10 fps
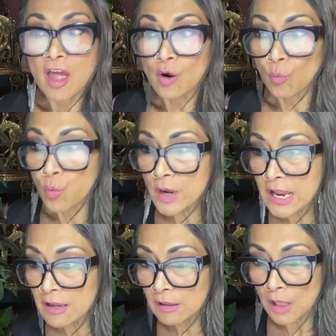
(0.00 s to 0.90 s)

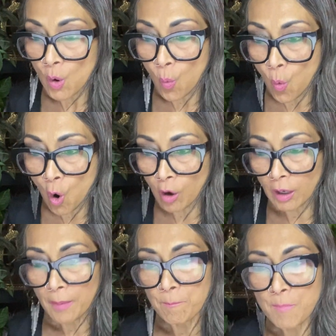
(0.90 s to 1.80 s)
real
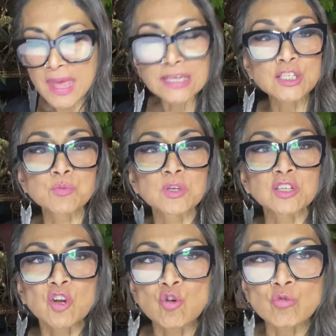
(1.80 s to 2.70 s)
war
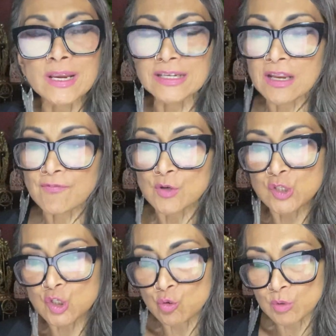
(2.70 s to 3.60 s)
management, great
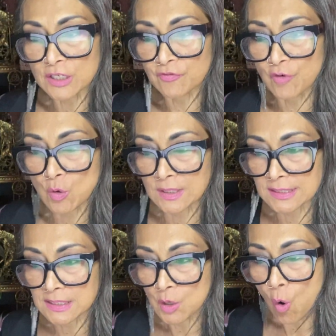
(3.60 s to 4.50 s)
efforts, great
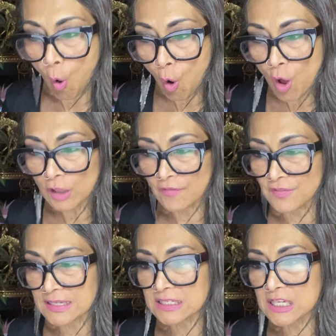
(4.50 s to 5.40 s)
focus. All of
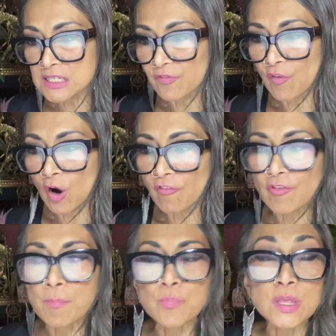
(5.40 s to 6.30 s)
this is far
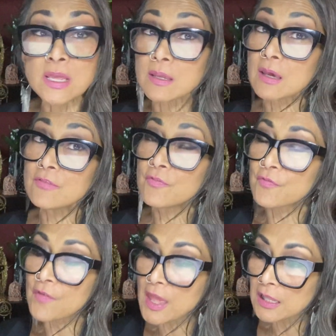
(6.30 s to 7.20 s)
from being
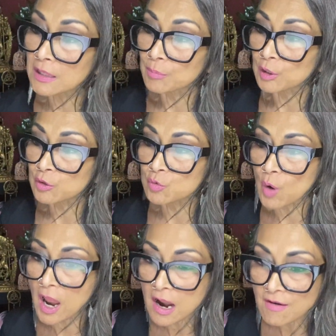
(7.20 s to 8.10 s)
available to
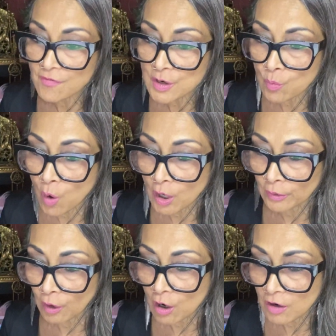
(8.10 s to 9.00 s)
every
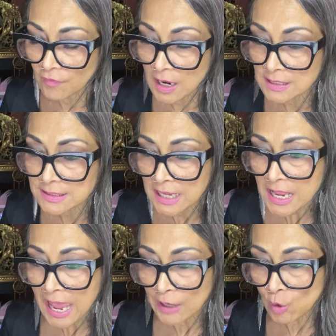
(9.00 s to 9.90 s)
one of us,
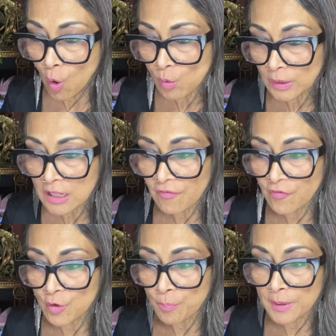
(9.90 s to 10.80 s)
and only a
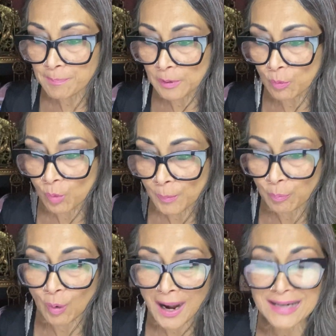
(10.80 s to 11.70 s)
few people will
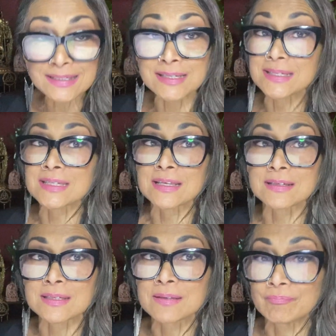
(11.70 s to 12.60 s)
practice this.